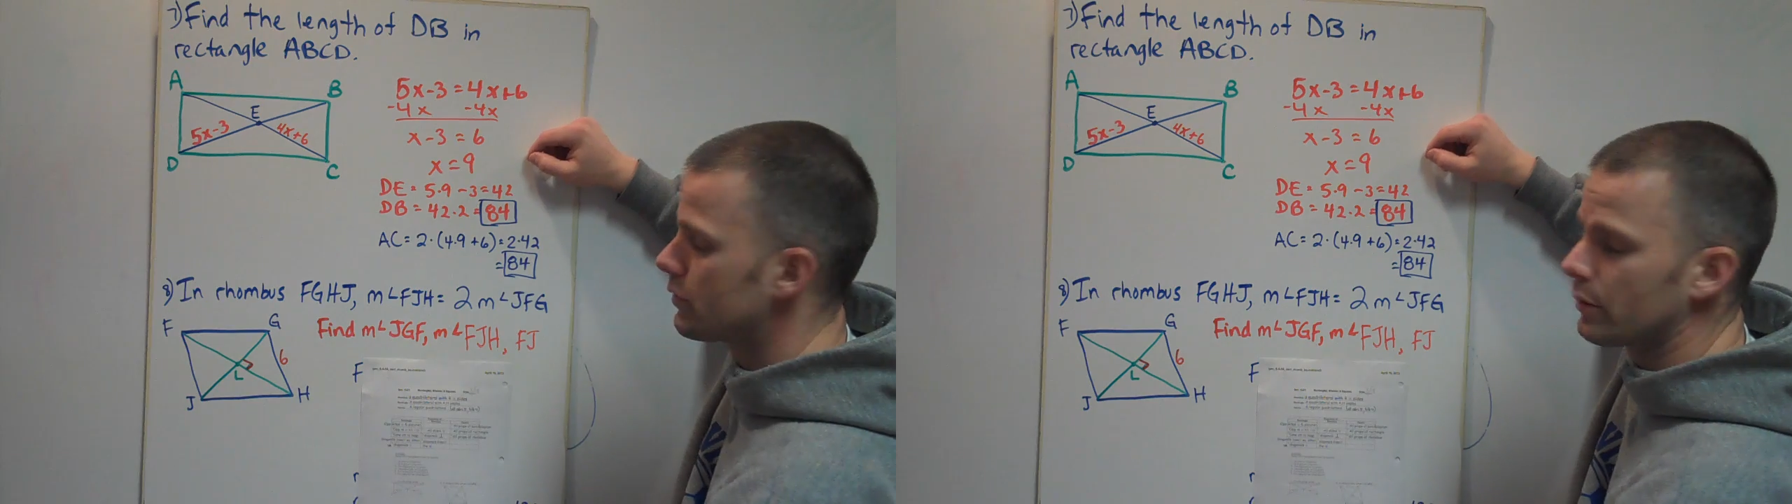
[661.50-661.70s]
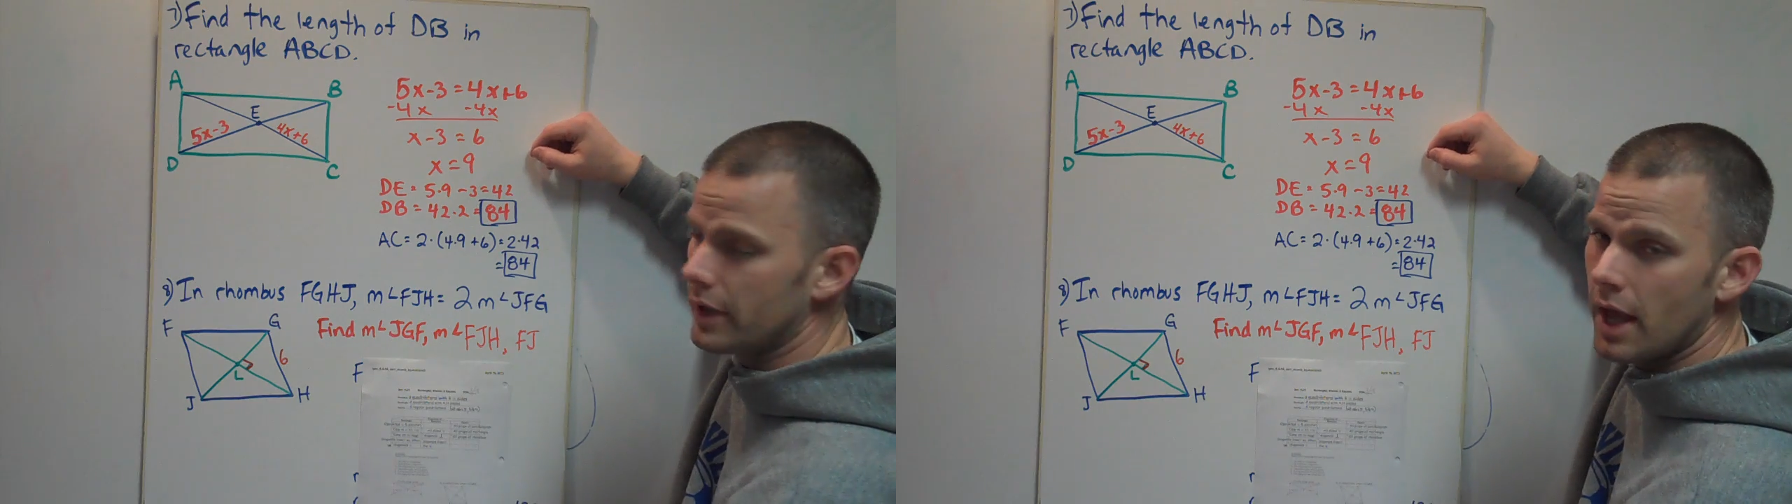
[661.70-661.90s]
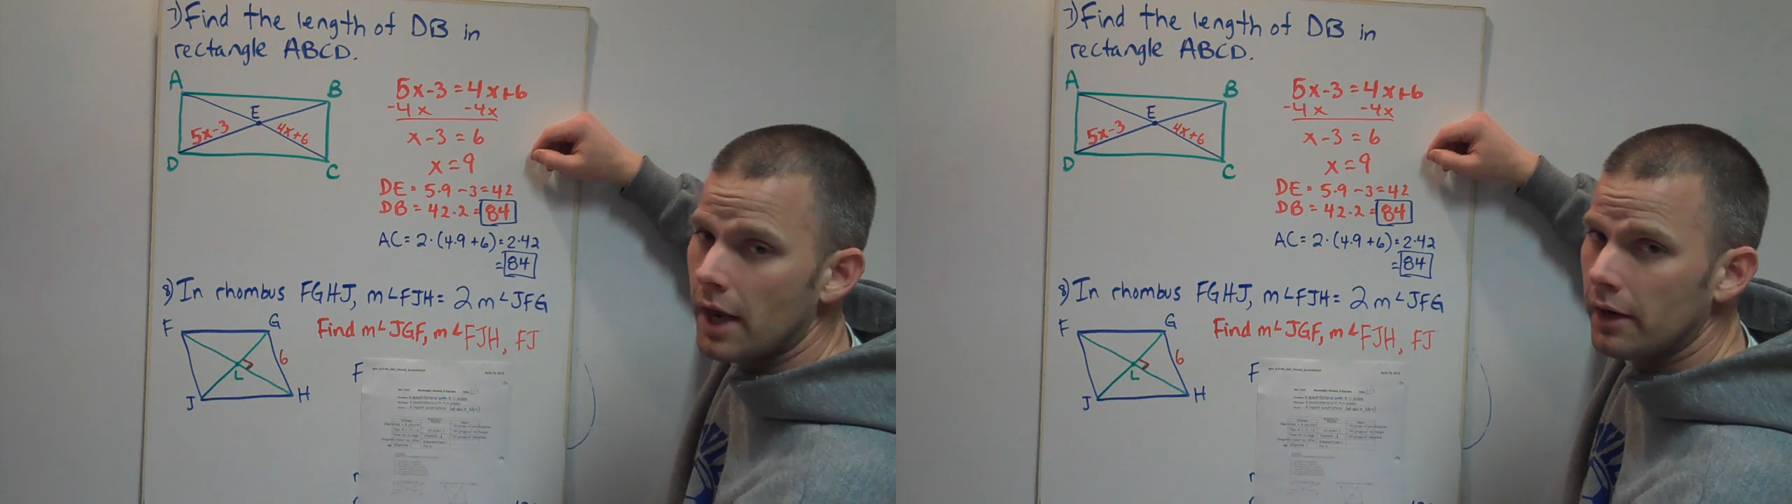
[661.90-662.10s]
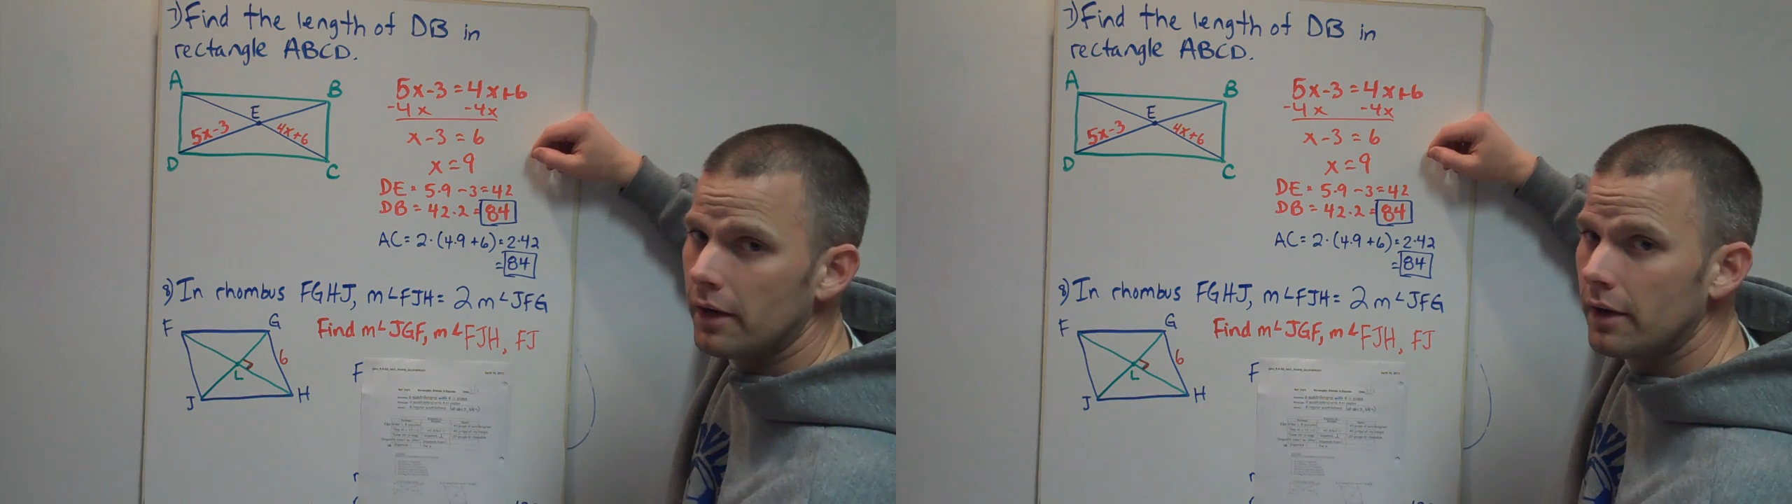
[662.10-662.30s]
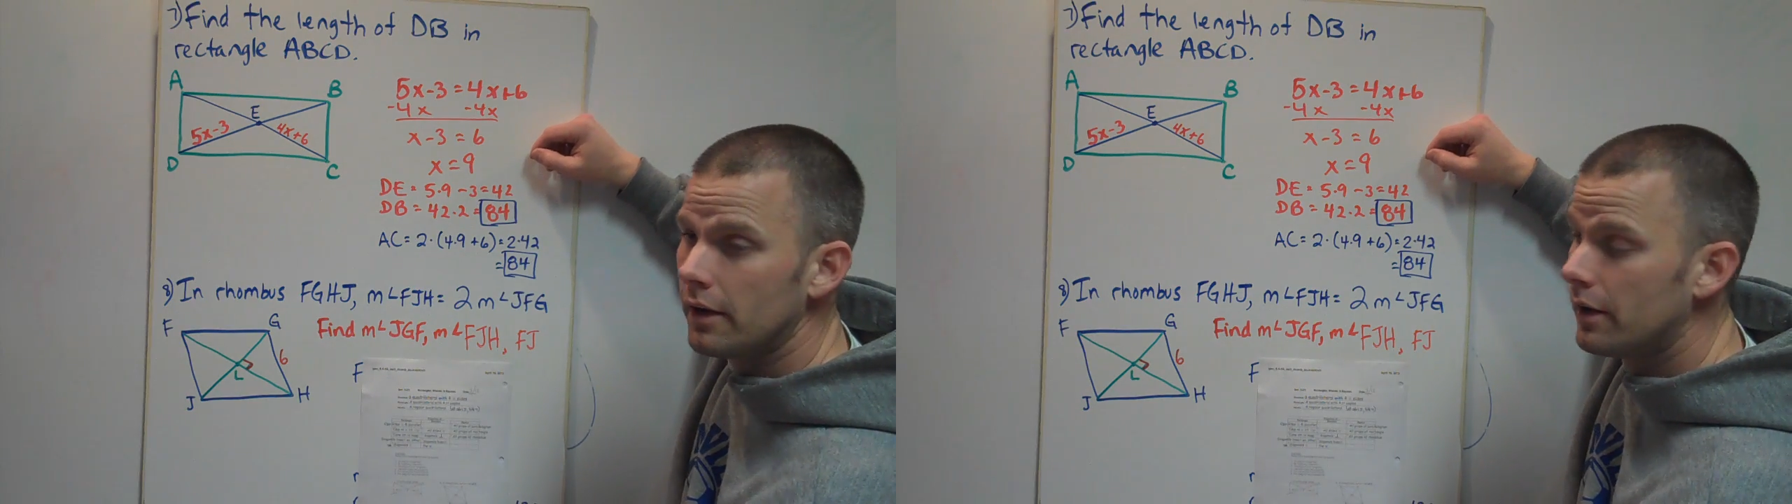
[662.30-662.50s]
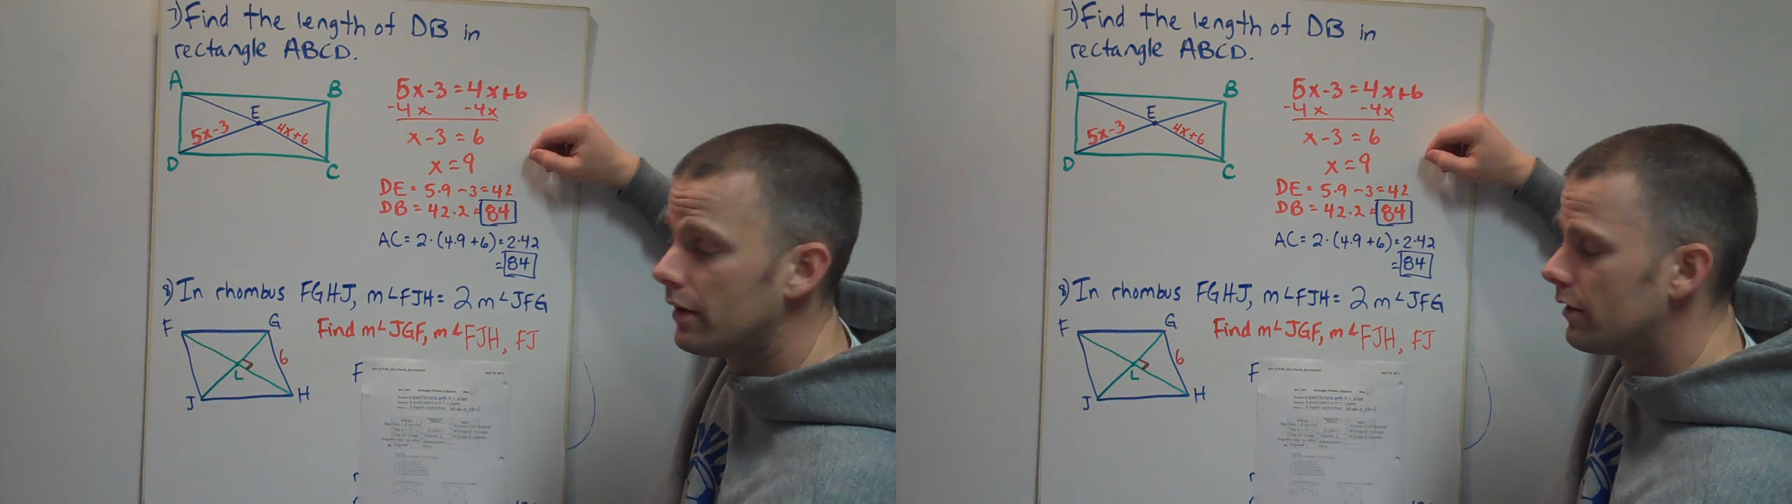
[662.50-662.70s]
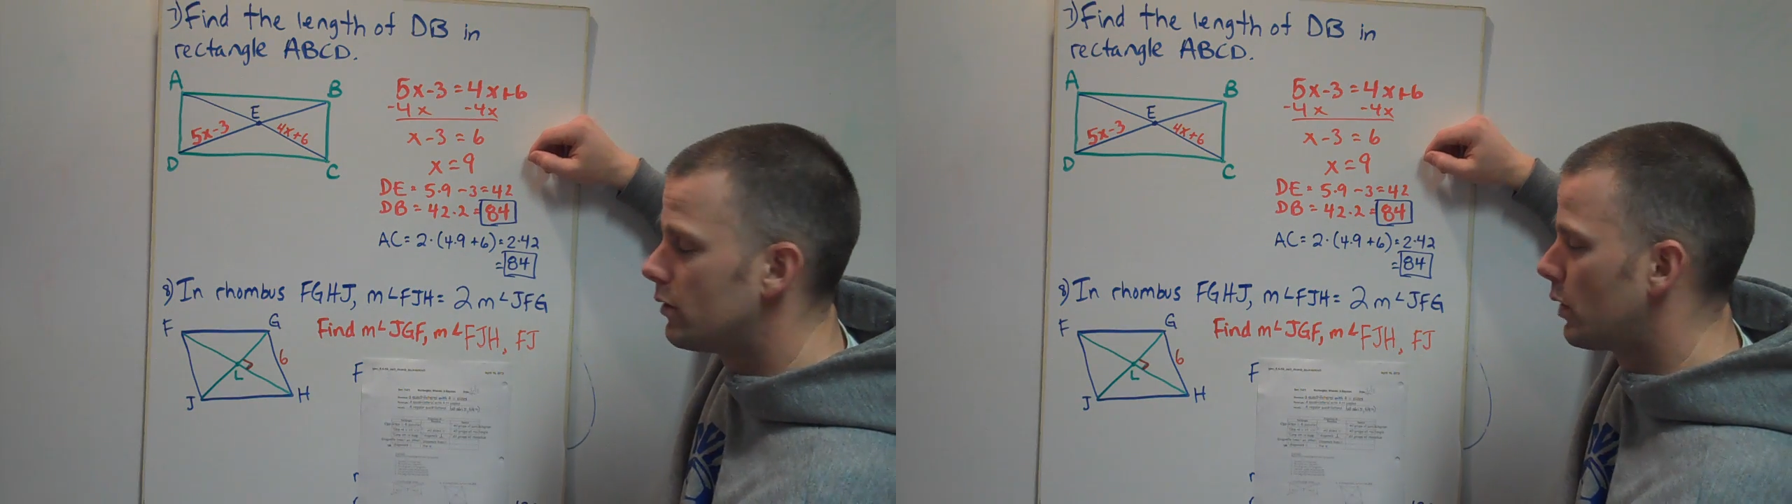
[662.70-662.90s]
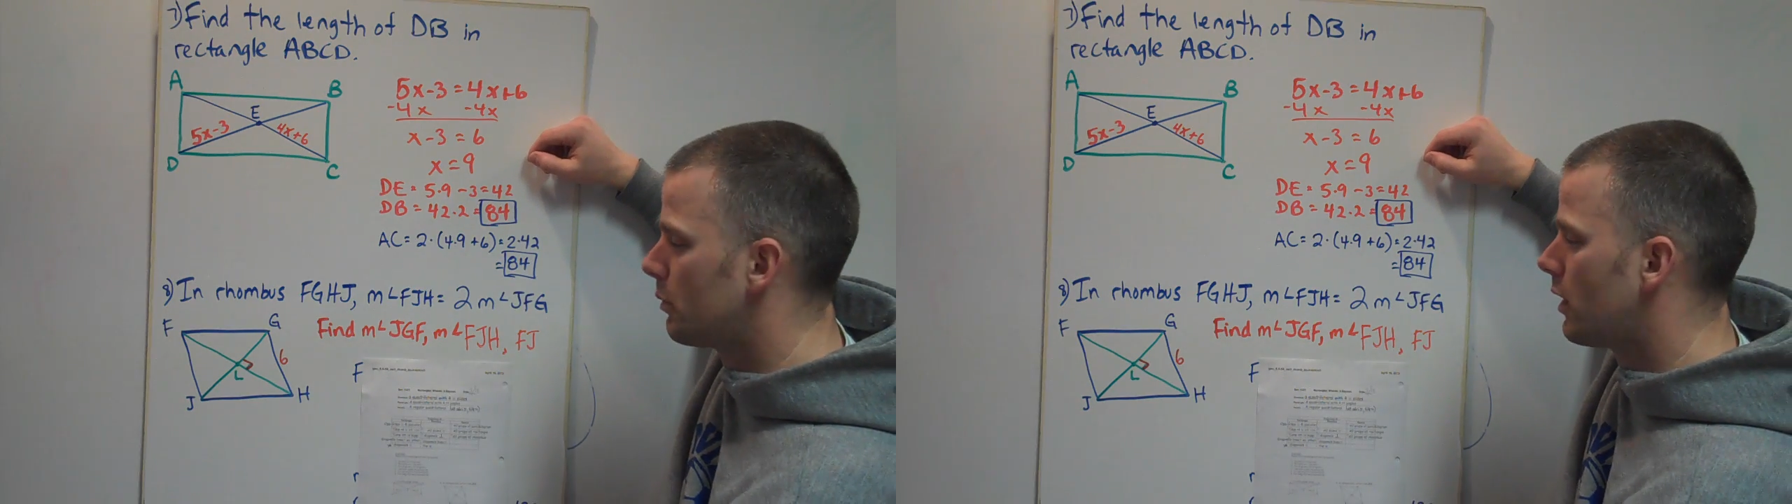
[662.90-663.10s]
So again,
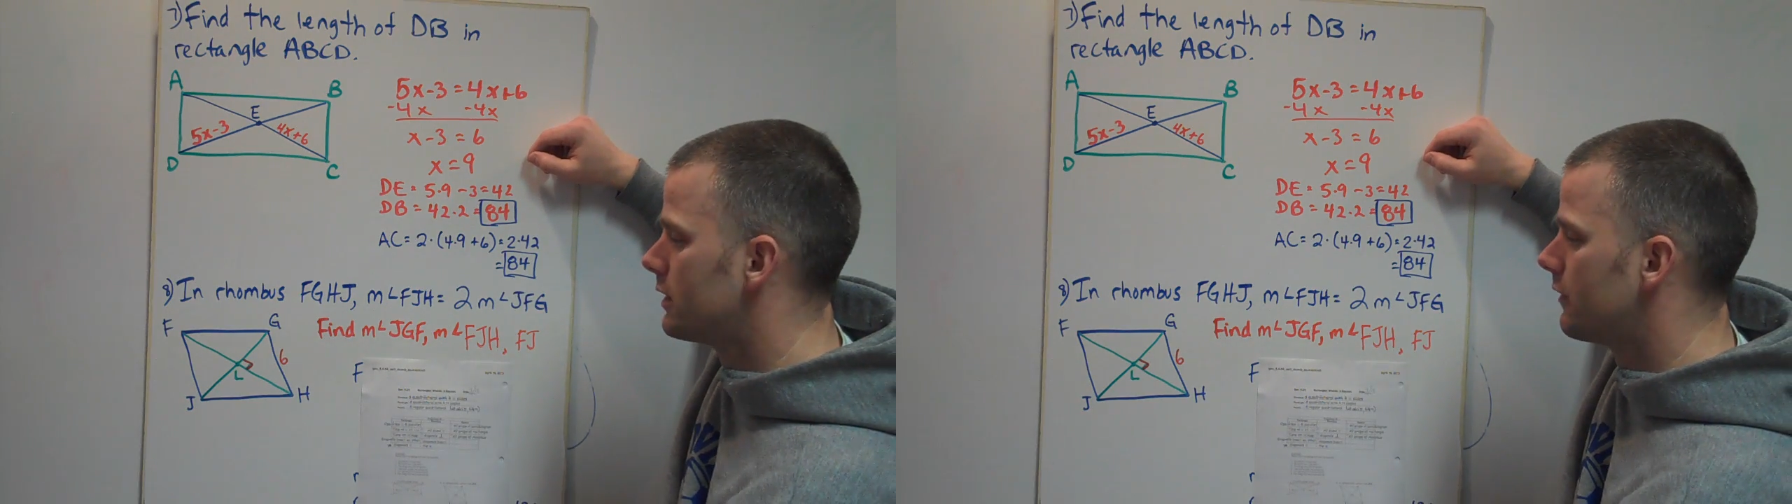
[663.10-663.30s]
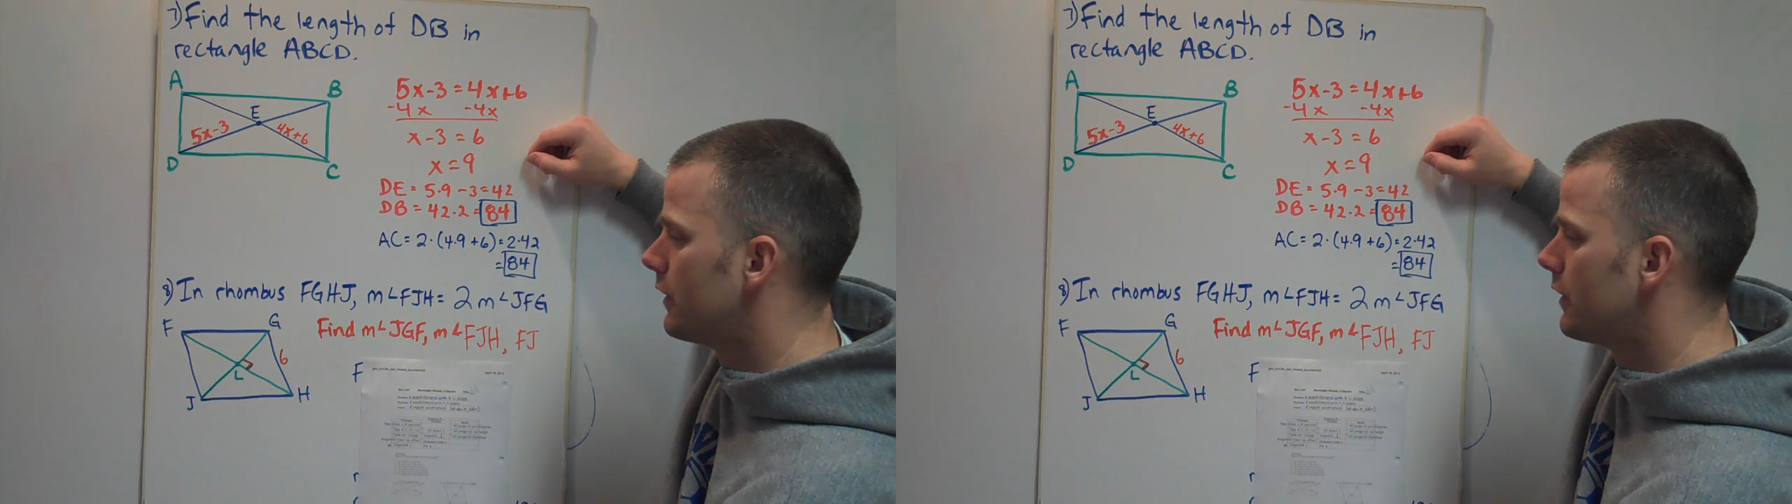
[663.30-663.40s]
you want to pause